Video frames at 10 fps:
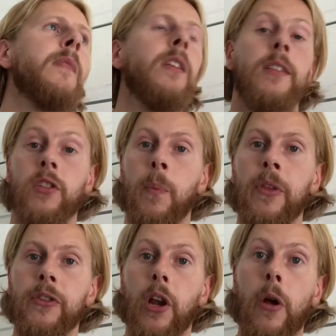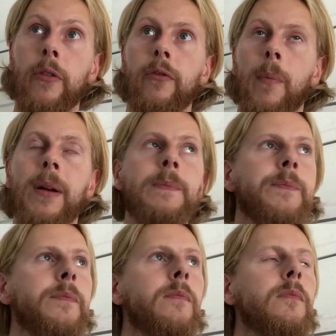There's something to learn from it,
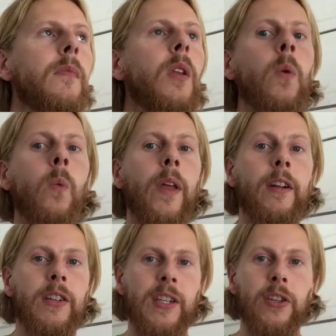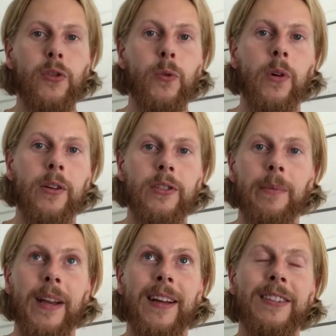whether it's in you or
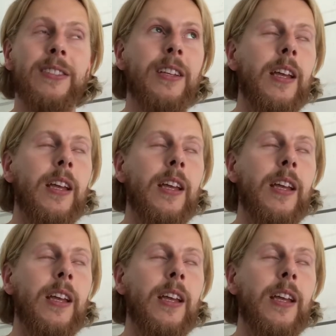somebody else.